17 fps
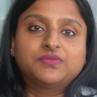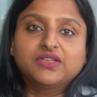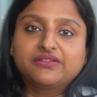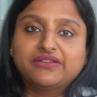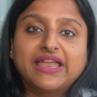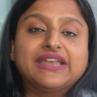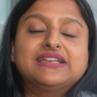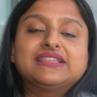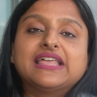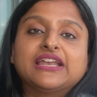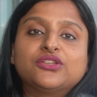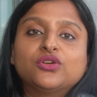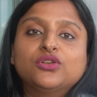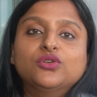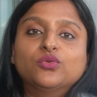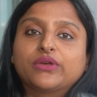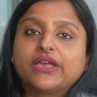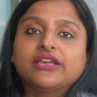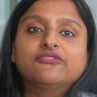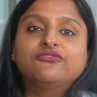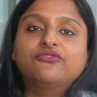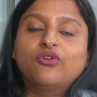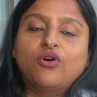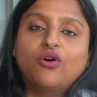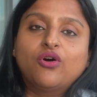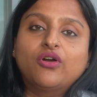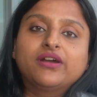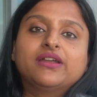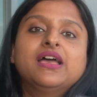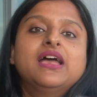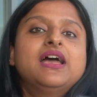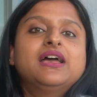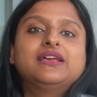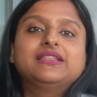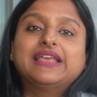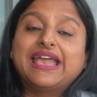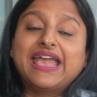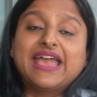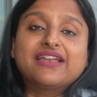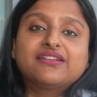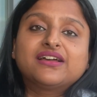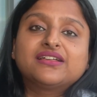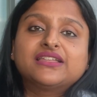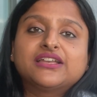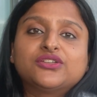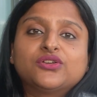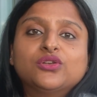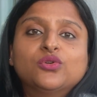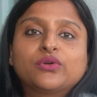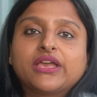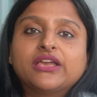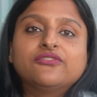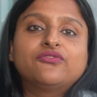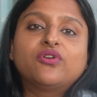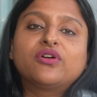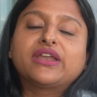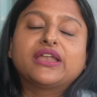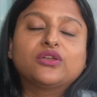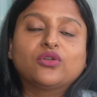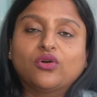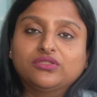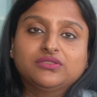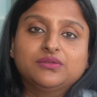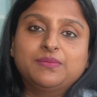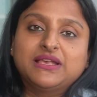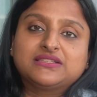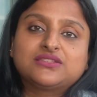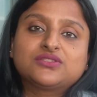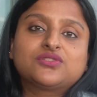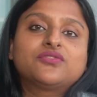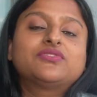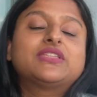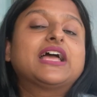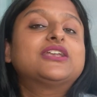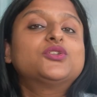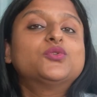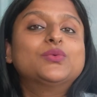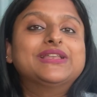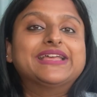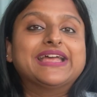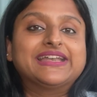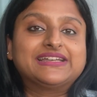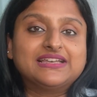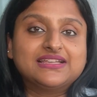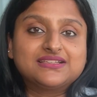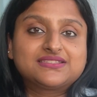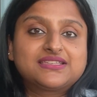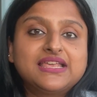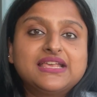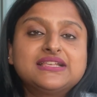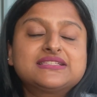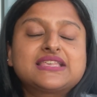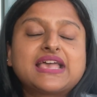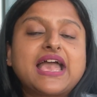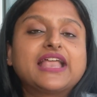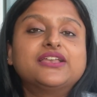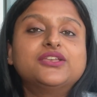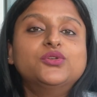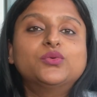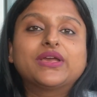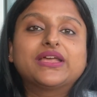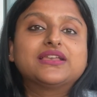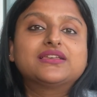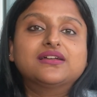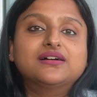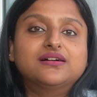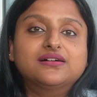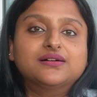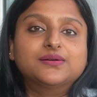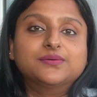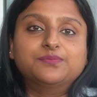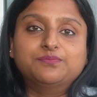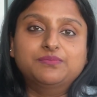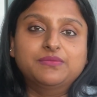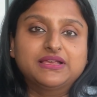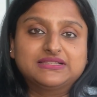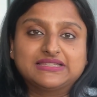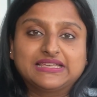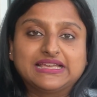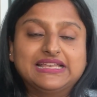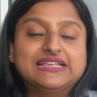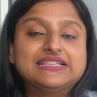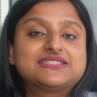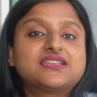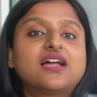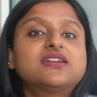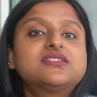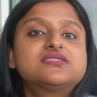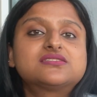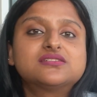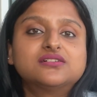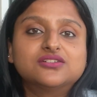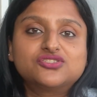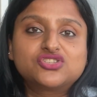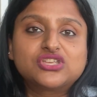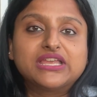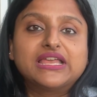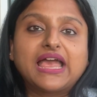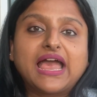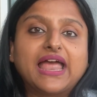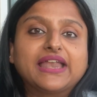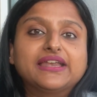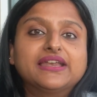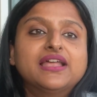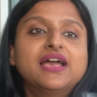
rent that you're looking for, the area that you're looking for, and on the basis of that you will get listings, and you can basically start searching, and